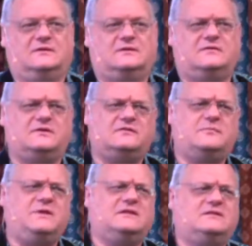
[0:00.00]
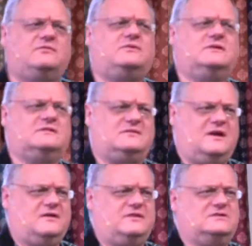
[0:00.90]
But there's a big difference
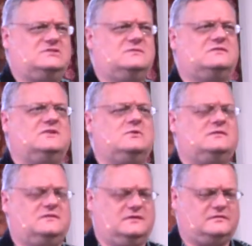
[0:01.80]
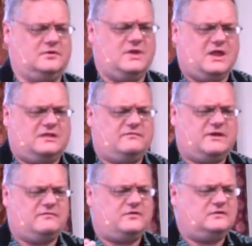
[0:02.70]
there that she was noticing. So the
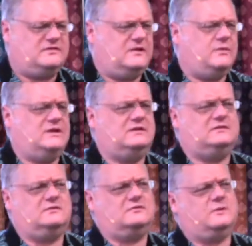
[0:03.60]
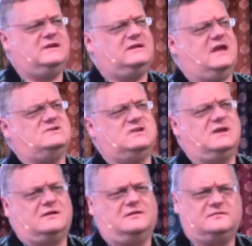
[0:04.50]
very first thing we need to do is we need to
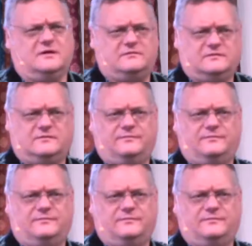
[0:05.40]
educate ourselves.